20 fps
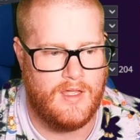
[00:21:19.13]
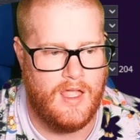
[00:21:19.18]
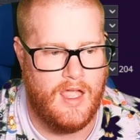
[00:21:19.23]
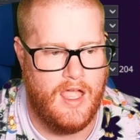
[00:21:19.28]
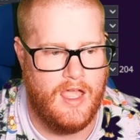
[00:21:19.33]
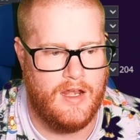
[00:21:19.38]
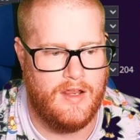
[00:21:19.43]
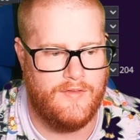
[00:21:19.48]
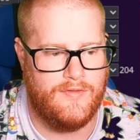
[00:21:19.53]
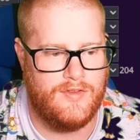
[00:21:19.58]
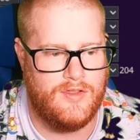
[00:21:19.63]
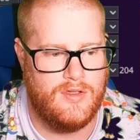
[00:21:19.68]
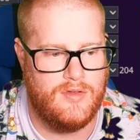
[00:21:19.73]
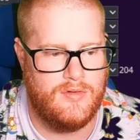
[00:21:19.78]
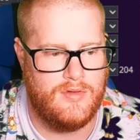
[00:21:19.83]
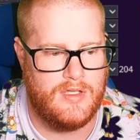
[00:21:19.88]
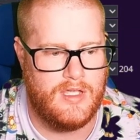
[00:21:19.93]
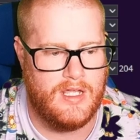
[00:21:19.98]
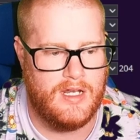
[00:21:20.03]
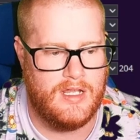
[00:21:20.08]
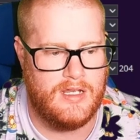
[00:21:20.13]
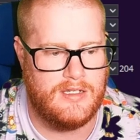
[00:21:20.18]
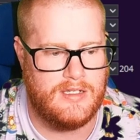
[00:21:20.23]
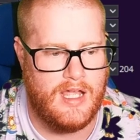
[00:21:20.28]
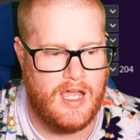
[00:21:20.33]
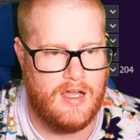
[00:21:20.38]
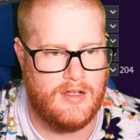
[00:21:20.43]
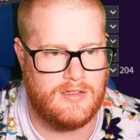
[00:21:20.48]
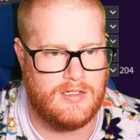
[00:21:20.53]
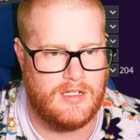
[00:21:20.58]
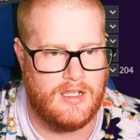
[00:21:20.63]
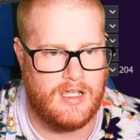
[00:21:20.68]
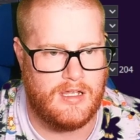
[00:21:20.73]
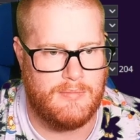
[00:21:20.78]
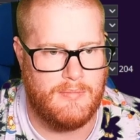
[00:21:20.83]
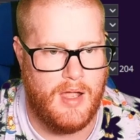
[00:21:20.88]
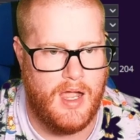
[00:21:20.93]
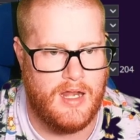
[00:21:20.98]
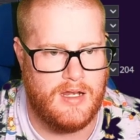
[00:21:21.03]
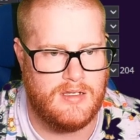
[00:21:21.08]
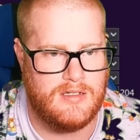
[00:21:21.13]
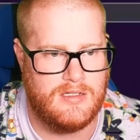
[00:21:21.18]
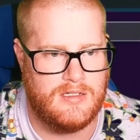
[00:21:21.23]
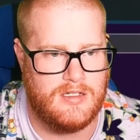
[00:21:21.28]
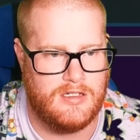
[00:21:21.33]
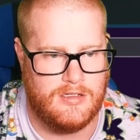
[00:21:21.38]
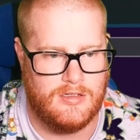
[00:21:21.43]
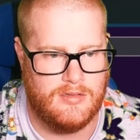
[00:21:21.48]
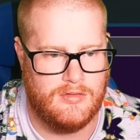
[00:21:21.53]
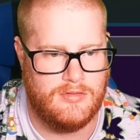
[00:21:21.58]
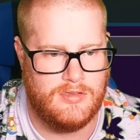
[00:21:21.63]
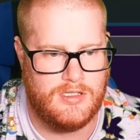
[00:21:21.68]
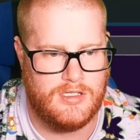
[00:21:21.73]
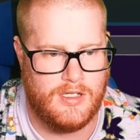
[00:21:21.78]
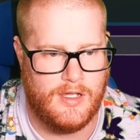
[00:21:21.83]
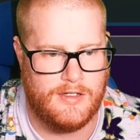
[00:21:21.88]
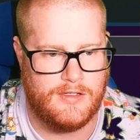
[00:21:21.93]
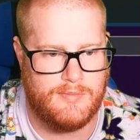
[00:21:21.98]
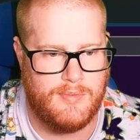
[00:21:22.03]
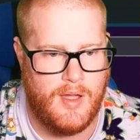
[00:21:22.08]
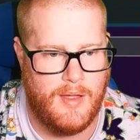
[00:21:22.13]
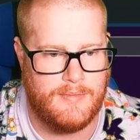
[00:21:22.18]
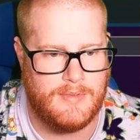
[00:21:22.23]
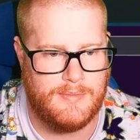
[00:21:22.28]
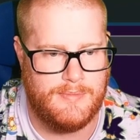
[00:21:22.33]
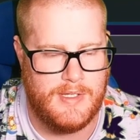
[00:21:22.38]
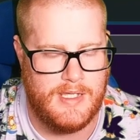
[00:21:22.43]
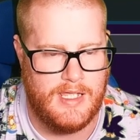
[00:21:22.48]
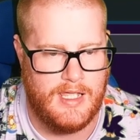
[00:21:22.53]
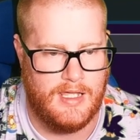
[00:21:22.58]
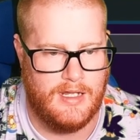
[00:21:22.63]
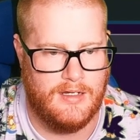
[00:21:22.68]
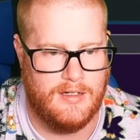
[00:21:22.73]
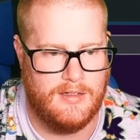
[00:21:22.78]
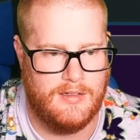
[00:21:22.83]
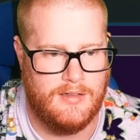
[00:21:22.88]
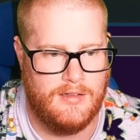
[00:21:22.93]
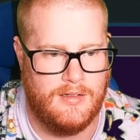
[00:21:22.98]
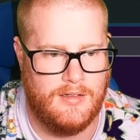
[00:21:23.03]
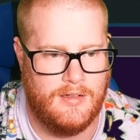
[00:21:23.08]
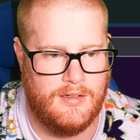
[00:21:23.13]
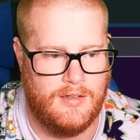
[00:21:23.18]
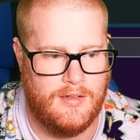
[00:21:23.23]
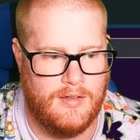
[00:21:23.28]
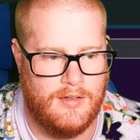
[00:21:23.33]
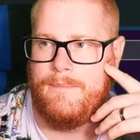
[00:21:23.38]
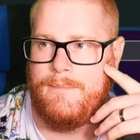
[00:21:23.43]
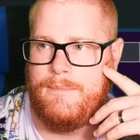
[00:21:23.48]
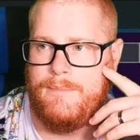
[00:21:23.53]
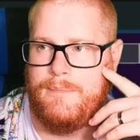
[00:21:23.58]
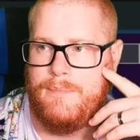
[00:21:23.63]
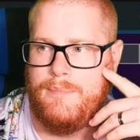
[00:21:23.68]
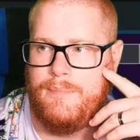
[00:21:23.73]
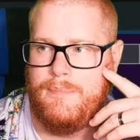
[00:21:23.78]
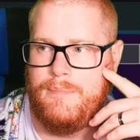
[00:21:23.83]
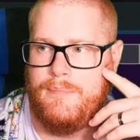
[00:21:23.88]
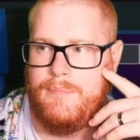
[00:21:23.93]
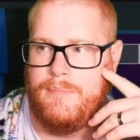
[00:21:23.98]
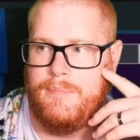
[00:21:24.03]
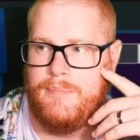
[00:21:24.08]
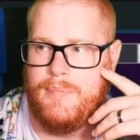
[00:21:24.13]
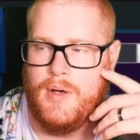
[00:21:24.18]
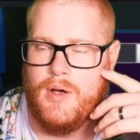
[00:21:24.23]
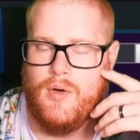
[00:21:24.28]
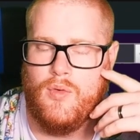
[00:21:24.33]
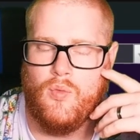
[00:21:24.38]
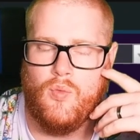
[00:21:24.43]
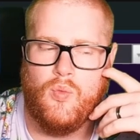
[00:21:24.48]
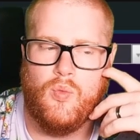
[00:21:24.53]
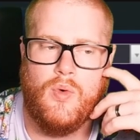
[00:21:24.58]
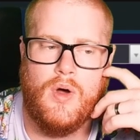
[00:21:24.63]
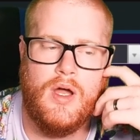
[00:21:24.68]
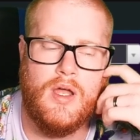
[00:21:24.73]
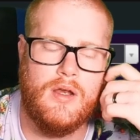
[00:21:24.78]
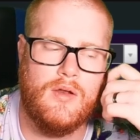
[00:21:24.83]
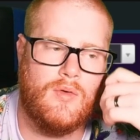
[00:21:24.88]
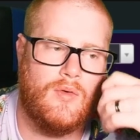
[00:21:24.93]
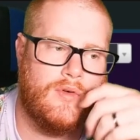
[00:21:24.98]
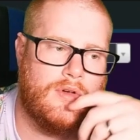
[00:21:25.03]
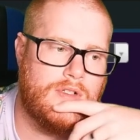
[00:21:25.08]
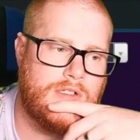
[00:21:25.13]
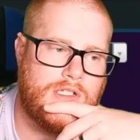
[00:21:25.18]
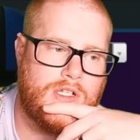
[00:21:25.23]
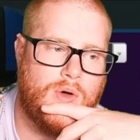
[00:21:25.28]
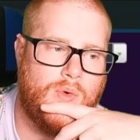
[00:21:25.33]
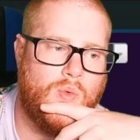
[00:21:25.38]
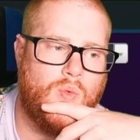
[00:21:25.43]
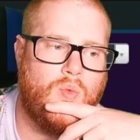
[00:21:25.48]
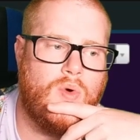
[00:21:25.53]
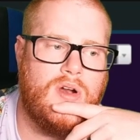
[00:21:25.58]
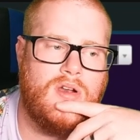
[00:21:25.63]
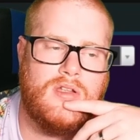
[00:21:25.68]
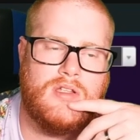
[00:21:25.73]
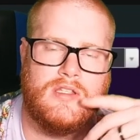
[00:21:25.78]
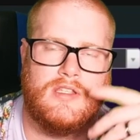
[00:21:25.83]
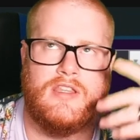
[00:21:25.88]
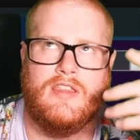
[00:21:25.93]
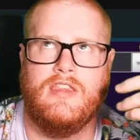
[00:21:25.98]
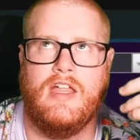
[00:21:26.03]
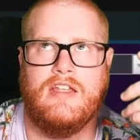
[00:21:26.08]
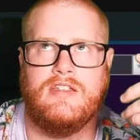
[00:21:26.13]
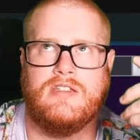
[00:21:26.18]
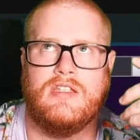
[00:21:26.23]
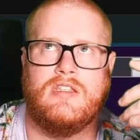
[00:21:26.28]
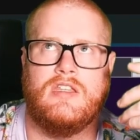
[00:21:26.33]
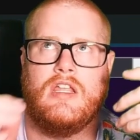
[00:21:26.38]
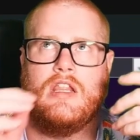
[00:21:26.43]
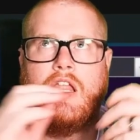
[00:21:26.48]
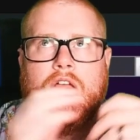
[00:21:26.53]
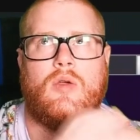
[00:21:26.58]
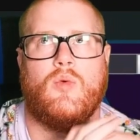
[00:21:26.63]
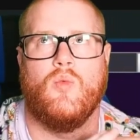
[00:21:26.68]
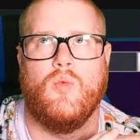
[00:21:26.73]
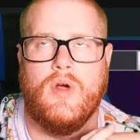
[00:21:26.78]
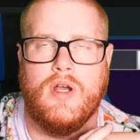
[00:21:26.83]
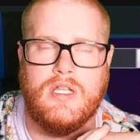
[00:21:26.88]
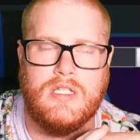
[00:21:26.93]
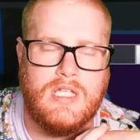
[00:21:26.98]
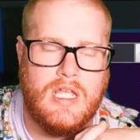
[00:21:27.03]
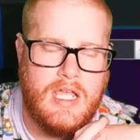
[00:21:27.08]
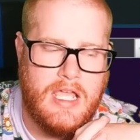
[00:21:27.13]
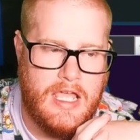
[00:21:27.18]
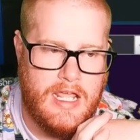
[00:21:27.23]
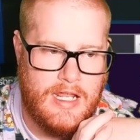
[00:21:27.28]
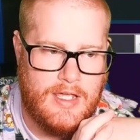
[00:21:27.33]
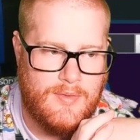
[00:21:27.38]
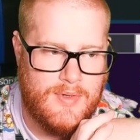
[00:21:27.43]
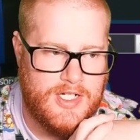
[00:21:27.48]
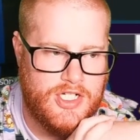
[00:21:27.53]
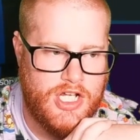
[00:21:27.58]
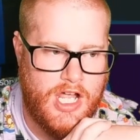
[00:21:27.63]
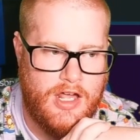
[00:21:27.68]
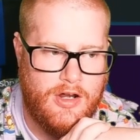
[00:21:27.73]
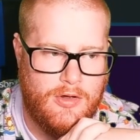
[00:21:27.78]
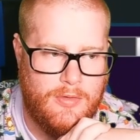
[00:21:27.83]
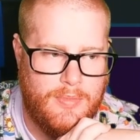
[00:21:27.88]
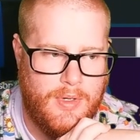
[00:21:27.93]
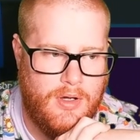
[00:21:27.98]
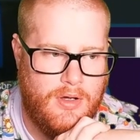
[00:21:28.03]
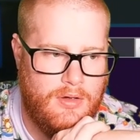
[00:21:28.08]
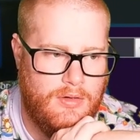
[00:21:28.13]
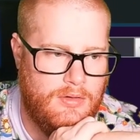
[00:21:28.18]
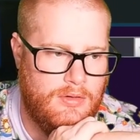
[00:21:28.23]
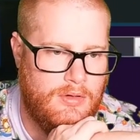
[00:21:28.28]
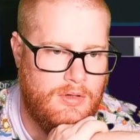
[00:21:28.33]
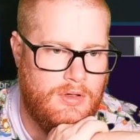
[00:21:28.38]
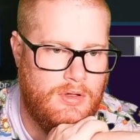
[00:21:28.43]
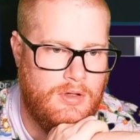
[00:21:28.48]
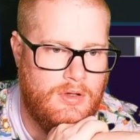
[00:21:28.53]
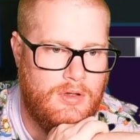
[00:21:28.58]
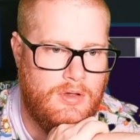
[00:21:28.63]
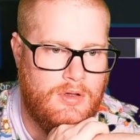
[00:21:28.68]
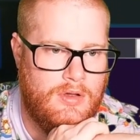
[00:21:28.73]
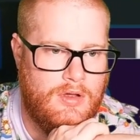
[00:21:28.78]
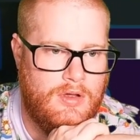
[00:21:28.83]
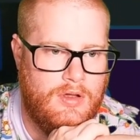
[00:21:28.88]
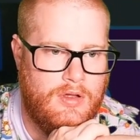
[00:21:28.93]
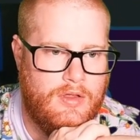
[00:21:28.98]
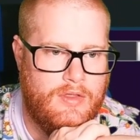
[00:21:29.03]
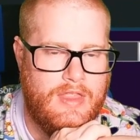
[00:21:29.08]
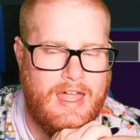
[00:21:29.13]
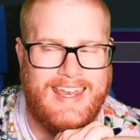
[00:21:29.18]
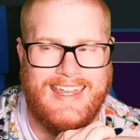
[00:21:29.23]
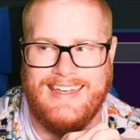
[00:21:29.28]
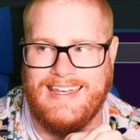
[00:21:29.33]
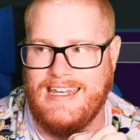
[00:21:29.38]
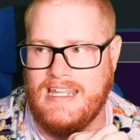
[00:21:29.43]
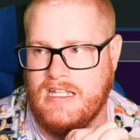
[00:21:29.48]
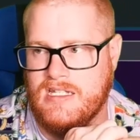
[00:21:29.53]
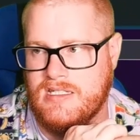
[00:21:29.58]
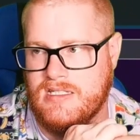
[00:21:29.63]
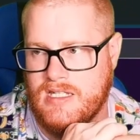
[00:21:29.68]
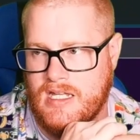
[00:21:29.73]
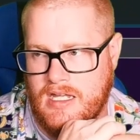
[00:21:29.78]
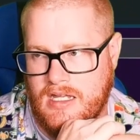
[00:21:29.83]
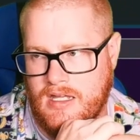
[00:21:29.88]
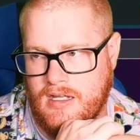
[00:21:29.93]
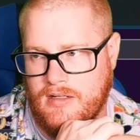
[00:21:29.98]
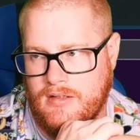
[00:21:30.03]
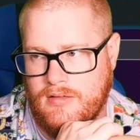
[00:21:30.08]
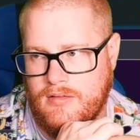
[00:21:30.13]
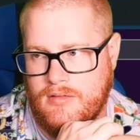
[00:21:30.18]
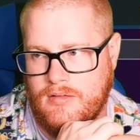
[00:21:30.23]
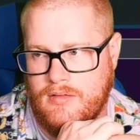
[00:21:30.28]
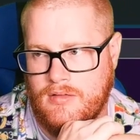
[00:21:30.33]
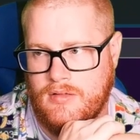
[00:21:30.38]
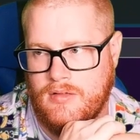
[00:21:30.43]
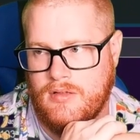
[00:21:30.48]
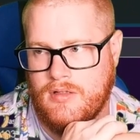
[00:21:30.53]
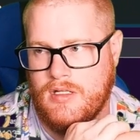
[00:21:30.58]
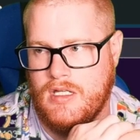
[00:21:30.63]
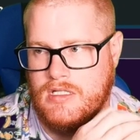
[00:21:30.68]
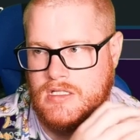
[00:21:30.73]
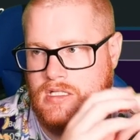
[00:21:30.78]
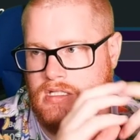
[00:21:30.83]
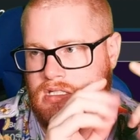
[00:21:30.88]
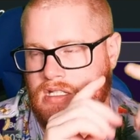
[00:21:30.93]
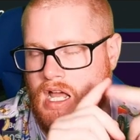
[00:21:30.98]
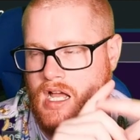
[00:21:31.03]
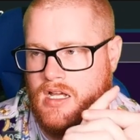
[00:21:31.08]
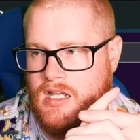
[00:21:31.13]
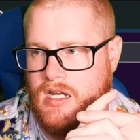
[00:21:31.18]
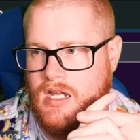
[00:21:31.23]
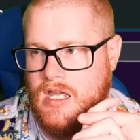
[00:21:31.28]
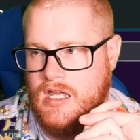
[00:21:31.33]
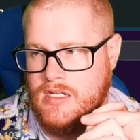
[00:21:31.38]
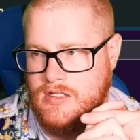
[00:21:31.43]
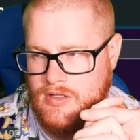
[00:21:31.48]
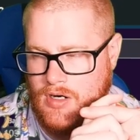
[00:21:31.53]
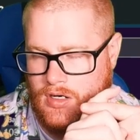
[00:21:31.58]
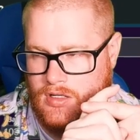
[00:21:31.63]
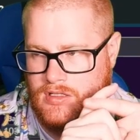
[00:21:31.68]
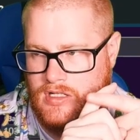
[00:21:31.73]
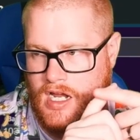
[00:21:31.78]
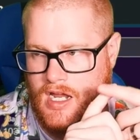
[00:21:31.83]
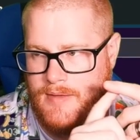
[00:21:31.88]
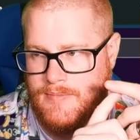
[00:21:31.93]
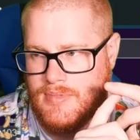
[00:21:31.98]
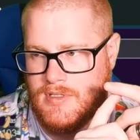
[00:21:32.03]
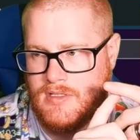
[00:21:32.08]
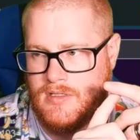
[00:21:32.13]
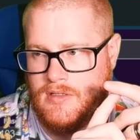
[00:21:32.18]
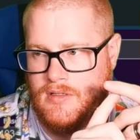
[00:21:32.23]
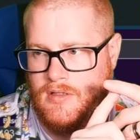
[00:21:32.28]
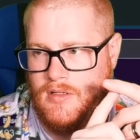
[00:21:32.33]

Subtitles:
And if you get it down to like -2, Sludge Bombs be hidden. But what, that's the thing, like, what is it hitting with Shadow Ball that it needs to hit? Because it's not going to hit dark types.